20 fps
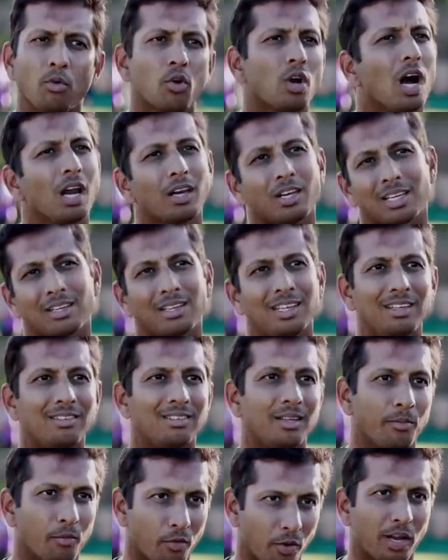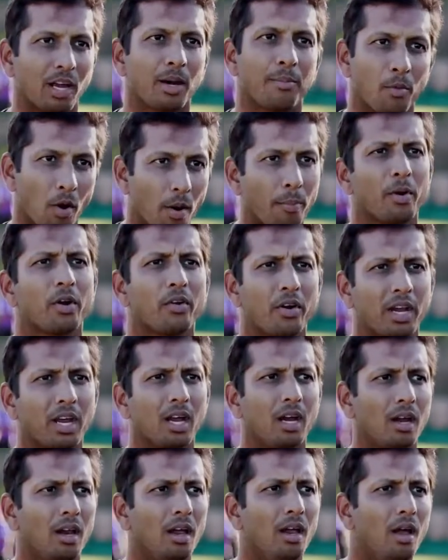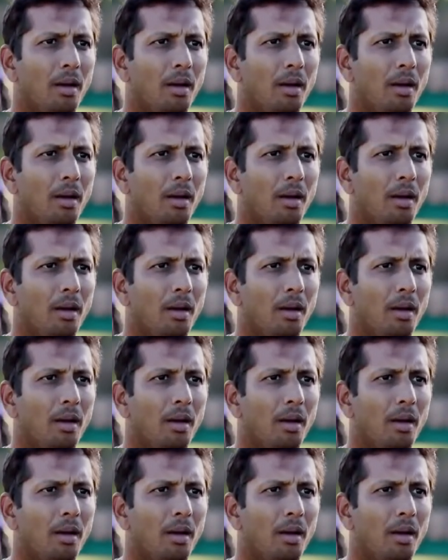You can't teach them cricket, proper cricket,